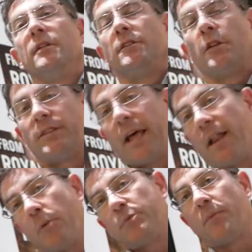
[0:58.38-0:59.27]
So
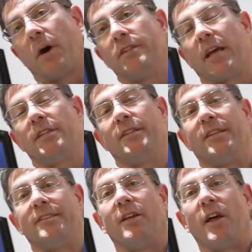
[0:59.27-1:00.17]
cell optimization
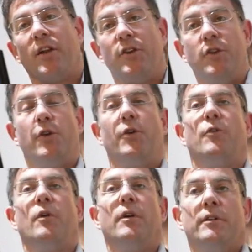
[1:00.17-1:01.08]
is a
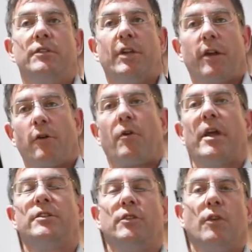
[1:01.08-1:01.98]
new
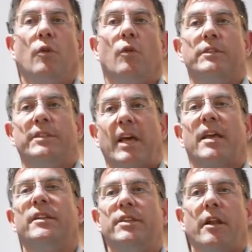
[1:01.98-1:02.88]
generational,
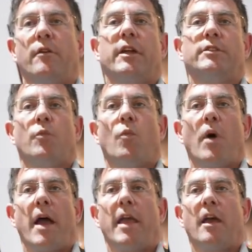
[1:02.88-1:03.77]
second generation way